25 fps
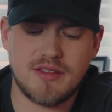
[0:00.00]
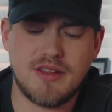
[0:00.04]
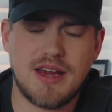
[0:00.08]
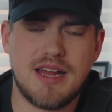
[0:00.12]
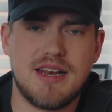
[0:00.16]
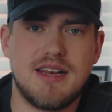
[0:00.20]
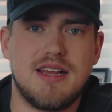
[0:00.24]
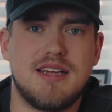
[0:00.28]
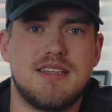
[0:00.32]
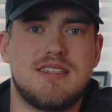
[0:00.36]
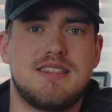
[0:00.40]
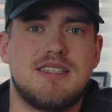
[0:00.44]

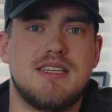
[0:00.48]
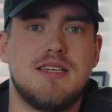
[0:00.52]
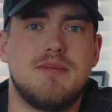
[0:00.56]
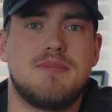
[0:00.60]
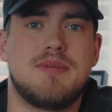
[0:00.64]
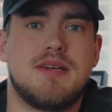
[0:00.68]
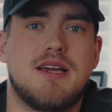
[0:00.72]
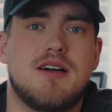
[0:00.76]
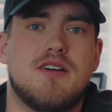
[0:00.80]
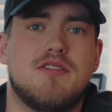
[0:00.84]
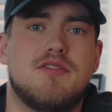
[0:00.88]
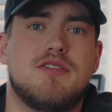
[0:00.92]
then a
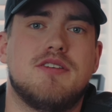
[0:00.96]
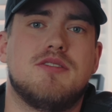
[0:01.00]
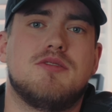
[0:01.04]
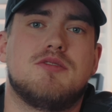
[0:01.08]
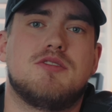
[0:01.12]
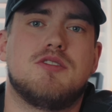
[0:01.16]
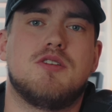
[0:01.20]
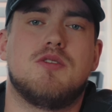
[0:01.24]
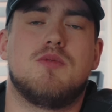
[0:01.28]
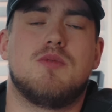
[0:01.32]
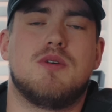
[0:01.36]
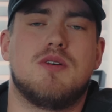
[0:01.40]
CPL
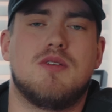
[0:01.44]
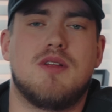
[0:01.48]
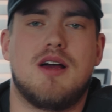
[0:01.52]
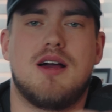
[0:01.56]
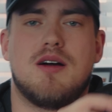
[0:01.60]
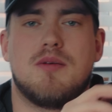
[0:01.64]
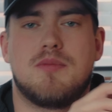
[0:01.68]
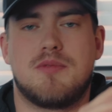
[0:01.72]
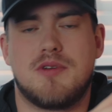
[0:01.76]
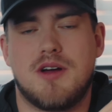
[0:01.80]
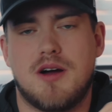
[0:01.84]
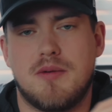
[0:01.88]
filter will
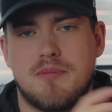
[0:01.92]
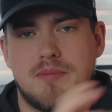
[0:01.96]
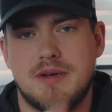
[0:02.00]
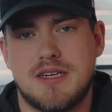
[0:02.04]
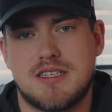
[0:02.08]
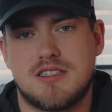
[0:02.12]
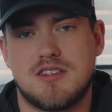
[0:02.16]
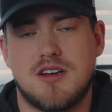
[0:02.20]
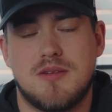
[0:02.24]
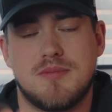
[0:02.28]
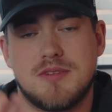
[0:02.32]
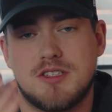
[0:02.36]
help you out
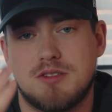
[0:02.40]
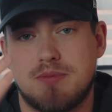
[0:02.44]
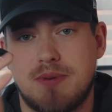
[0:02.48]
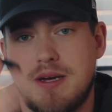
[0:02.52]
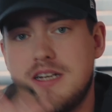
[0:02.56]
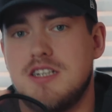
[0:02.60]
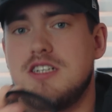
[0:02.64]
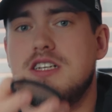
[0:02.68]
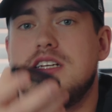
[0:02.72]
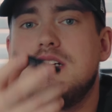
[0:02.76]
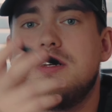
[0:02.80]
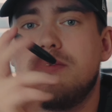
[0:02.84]
big time,
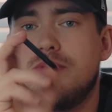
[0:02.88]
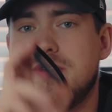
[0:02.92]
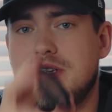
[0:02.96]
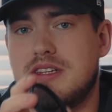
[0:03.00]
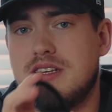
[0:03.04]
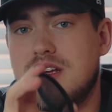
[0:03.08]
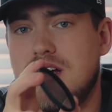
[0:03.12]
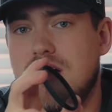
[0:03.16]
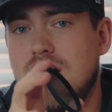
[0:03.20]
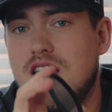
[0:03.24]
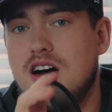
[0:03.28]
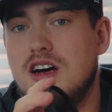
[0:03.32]
especially
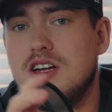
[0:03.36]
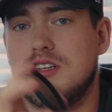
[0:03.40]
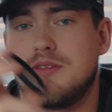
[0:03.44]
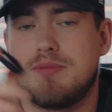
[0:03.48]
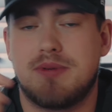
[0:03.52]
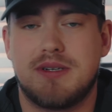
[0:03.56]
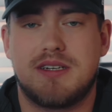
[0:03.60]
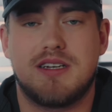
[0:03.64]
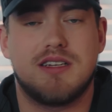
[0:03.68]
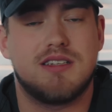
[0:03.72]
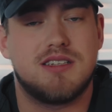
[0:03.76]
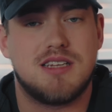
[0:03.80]
with cars,
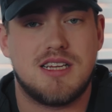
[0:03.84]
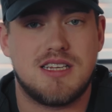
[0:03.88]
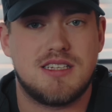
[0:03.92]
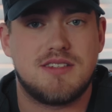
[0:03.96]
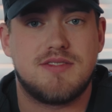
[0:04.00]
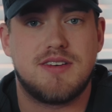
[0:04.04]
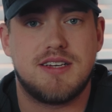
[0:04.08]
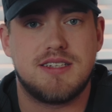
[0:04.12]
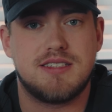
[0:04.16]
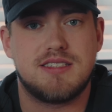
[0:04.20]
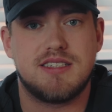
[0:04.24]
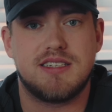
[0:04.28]
because
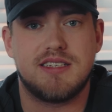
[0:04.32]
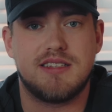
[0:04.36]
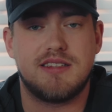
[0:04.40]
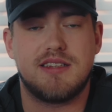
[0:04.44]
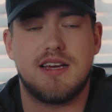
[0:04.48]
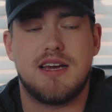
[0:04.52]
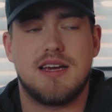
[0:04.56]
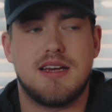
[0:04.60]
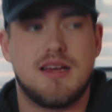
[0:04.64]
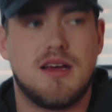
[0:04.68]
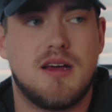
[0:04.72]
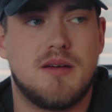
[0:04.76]
let's face it,
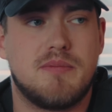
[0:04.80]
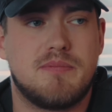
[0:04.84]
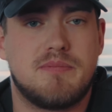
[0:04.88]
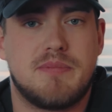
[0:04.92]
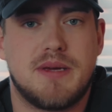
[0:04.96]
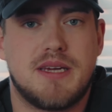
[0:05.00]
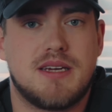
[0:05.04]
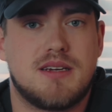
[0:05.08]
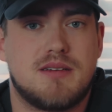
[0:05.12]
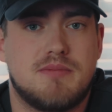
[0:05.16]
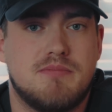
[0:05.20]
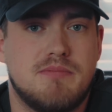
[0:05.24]
they're a
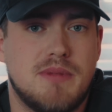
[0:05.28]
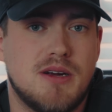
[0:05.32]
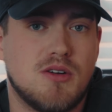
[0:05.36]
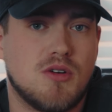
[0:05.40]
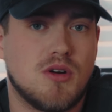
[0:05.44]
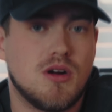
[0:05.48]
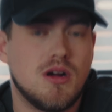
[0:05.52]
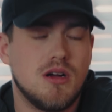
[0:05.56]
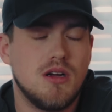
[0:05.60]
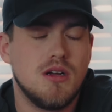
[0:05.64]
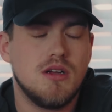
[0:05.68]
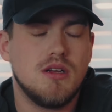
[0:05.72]
big
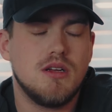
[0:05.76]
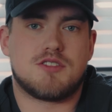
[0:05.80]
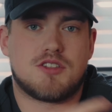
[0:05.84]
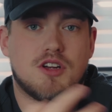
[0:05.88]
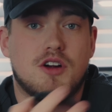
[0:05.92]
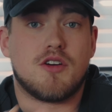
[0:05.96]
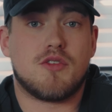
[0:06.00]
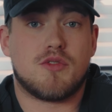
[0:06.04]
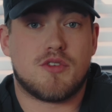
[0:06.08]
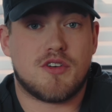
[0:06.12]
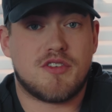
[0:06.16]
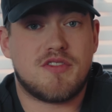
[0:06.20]
mirror.
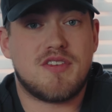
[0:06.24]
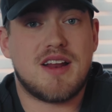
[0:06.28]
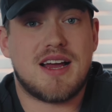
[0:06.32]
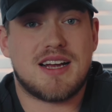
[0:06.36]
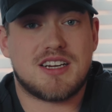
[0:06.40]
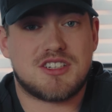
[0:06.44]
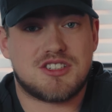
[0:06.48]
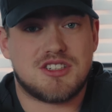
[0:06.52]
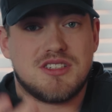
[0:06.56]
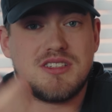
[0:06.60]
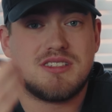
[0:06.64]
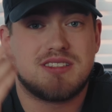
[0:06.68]
So
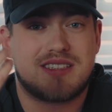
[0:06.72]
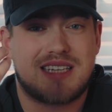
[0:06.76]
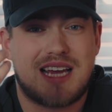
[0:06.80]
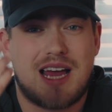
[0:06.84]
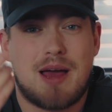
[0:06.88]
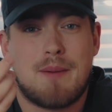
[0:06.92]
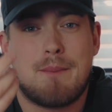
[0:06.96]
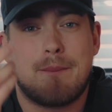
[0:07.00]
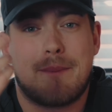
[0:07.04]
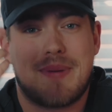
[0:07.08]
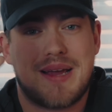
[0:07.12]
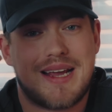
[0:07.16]
reflections
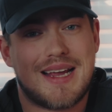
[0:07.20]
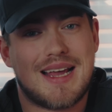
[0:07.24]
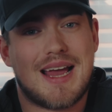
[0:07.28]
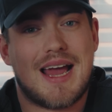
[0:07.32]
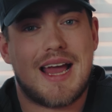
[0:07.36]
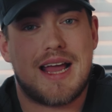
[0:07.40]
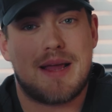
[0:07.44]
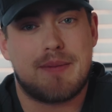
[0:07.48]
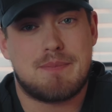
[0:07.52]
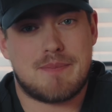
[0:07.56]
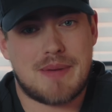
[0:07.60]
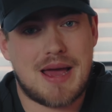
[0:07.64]
can be
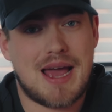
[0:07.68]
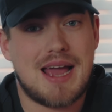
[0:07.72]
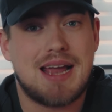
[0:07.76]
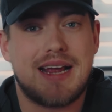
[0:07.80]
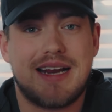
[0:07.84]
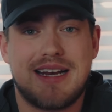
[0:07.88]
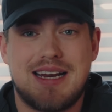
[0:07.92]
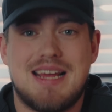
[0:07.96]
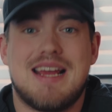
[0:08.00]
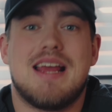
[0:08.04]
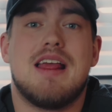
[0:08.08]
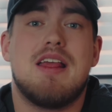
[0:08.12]
a
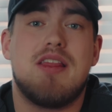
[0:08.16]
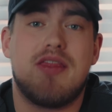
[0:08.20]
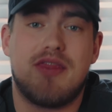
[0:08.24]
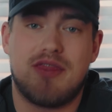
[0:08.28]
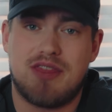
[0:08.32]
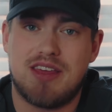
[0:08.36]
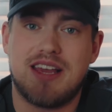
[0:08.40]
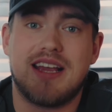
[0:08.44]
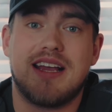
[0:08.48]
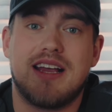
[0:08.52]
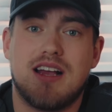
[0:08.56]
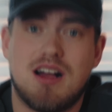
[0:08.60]
pain in
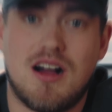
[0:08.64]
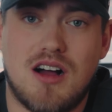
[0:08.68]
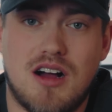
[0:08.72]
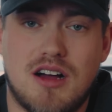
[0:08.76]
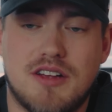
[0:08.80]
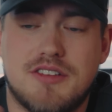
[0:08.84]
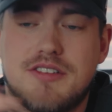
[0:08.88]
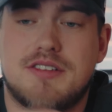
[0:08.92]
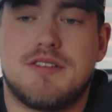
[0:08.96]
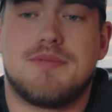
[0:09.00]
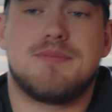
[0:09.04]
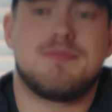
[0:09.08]
the...
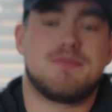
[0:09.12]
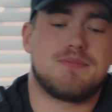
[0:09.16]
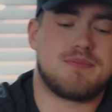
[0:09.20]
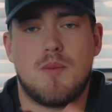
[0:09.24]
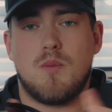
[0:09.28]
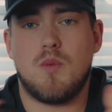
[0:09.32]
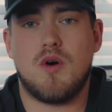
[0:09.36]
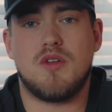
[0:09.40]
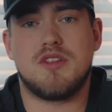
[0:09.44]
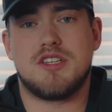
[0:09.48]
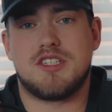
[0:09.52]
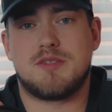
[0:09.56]

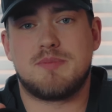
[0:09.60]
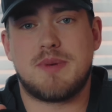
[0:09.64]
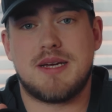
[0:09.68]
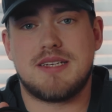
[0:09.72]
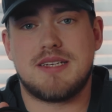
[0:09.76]
And what this